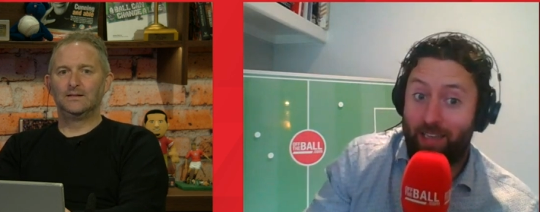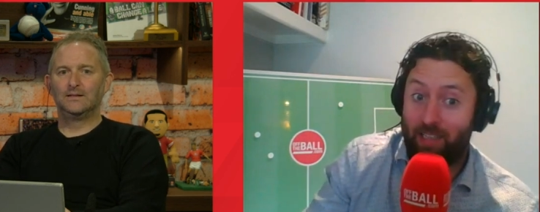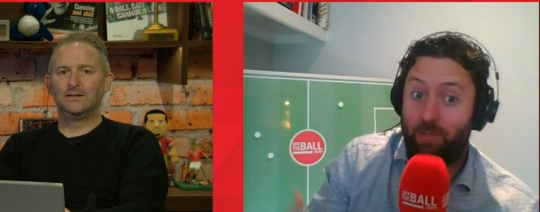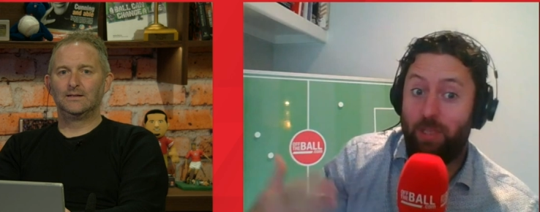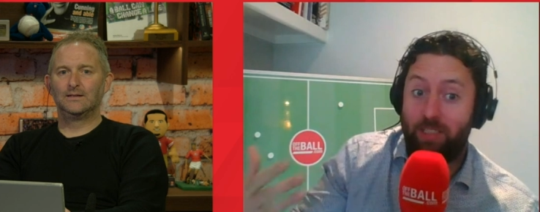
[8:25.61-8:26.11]

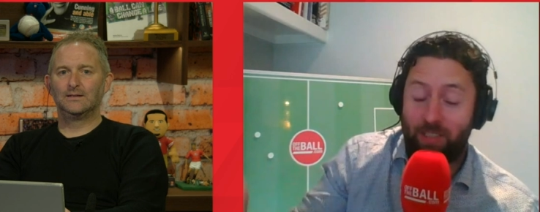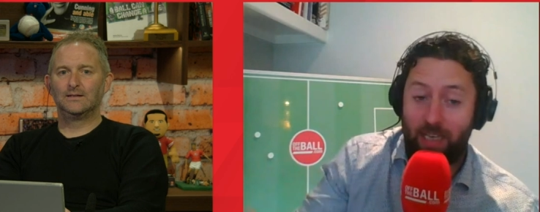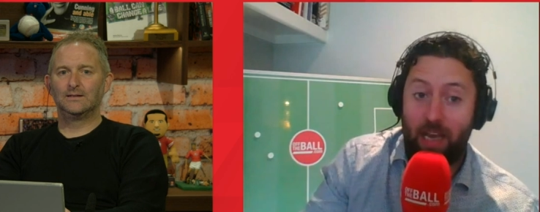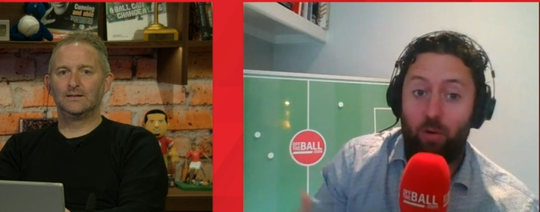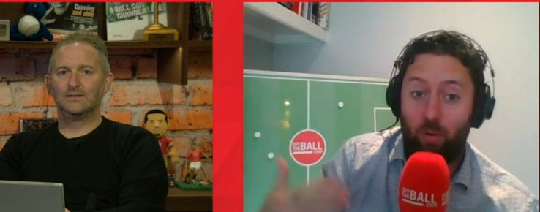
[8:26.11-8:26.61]
Speaker 1: And I guess we need
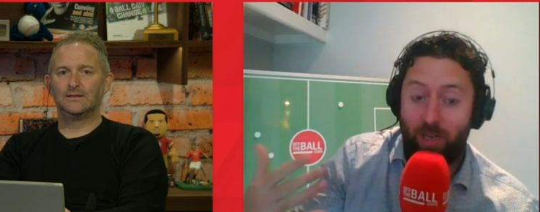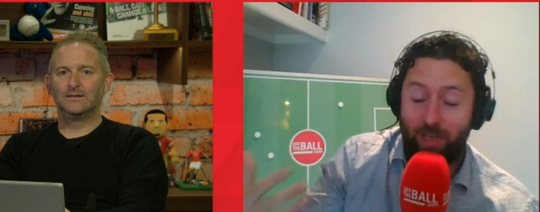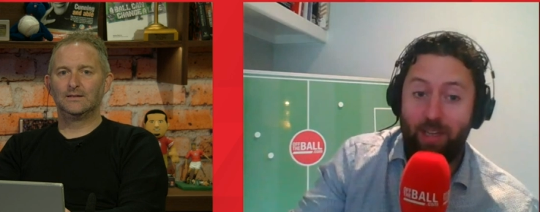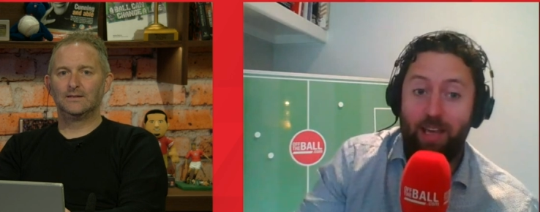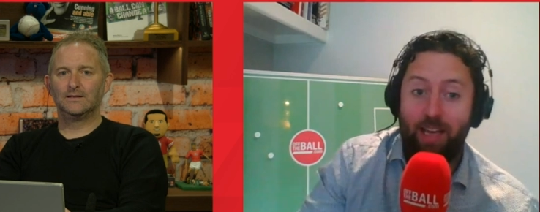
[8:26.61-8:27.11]
to say how
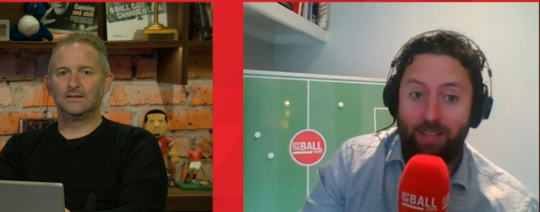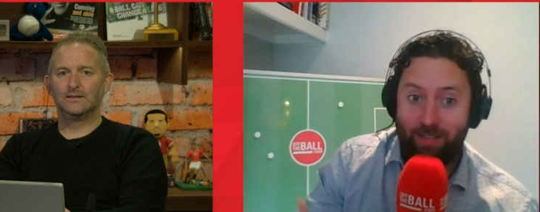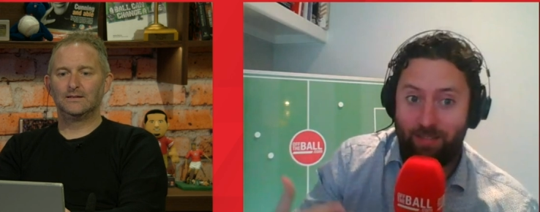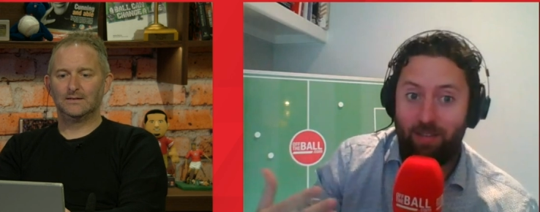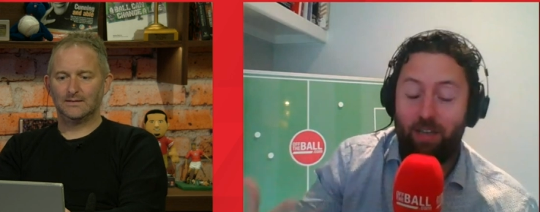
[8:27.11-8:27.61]
quickly
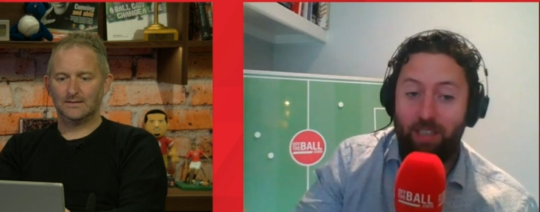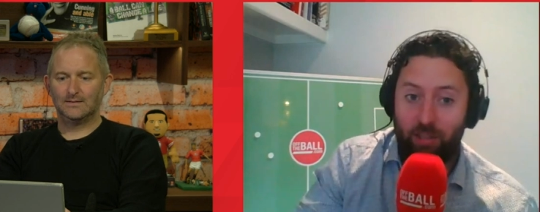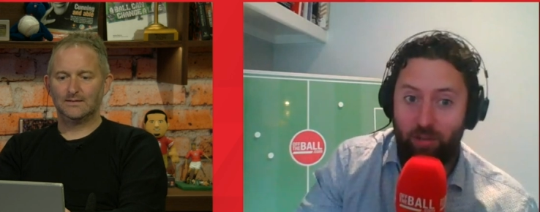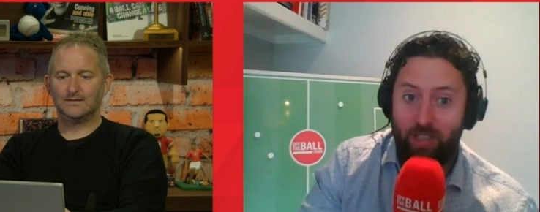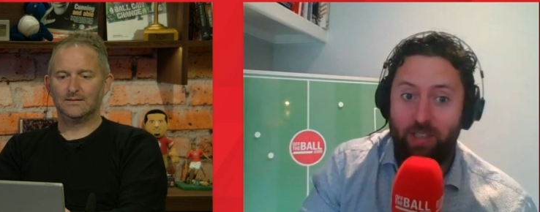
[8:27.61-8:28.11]
that
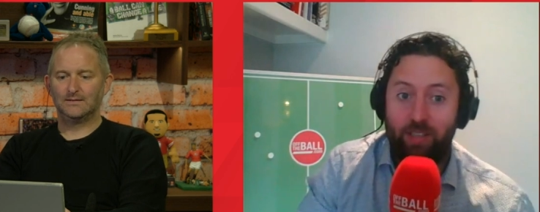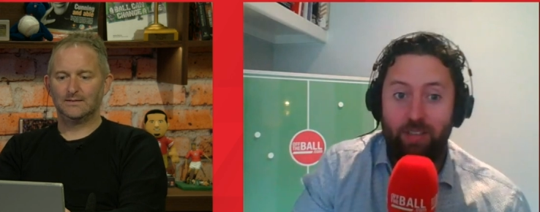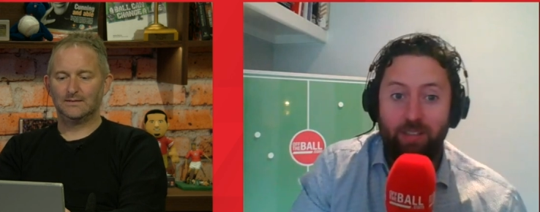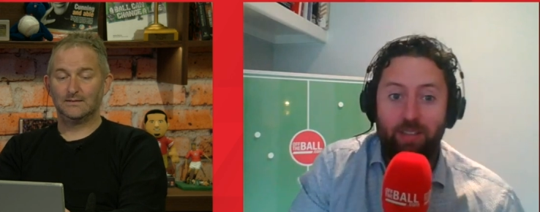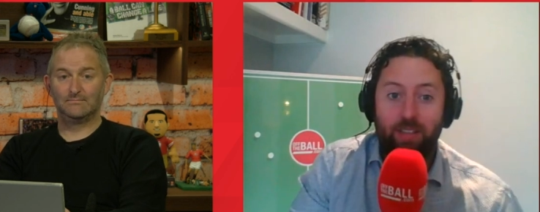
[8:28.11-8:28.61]
contact
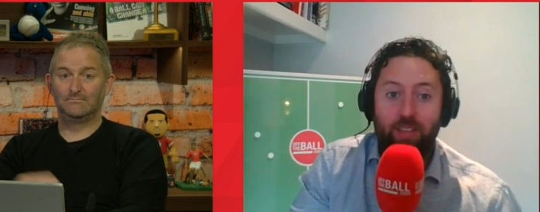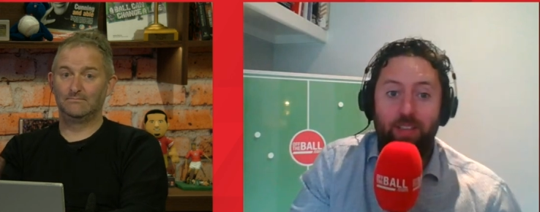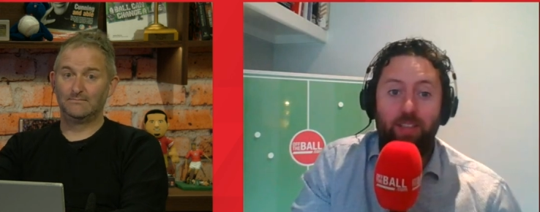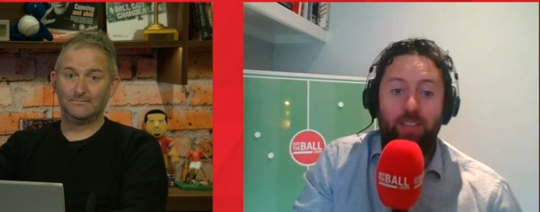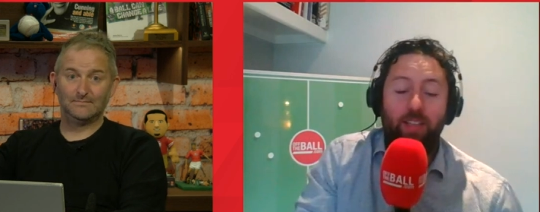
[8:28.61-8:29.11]
tracing
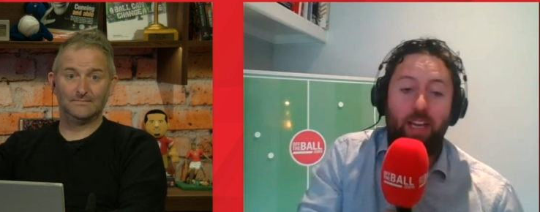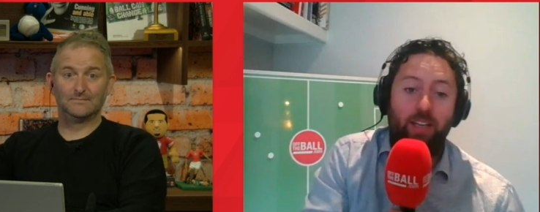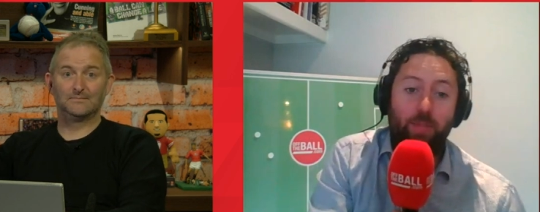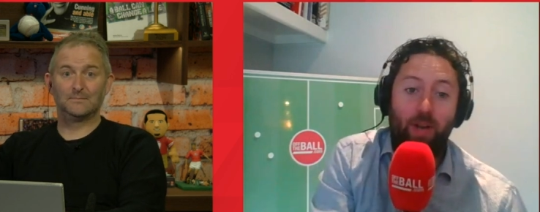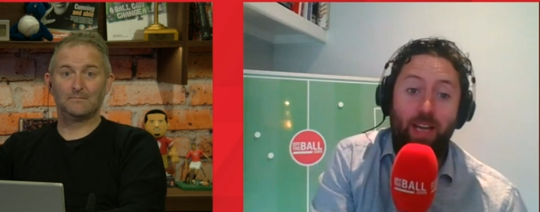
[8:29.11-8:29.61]
can
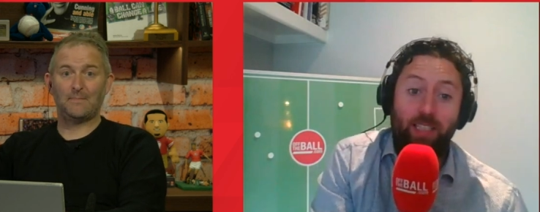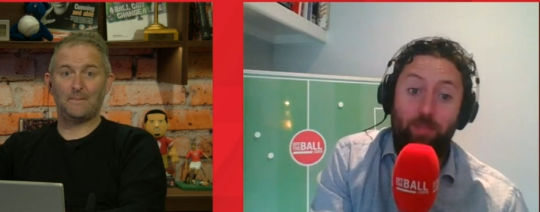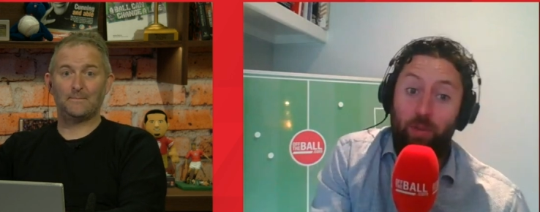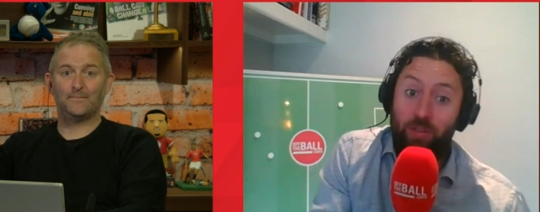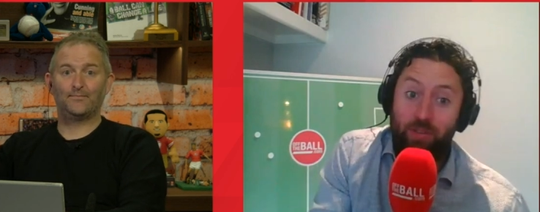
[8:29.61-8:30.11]
get into
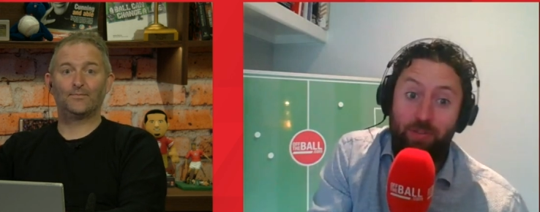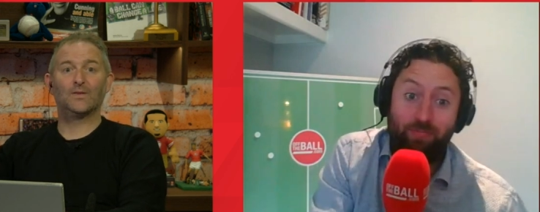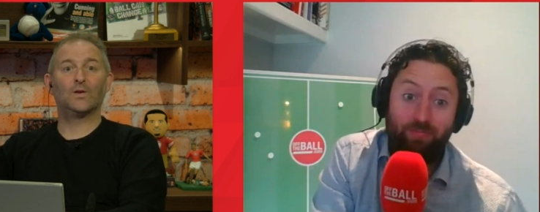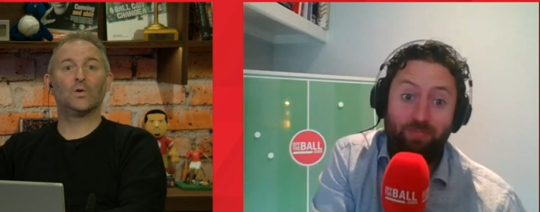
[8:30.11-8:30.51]
place. But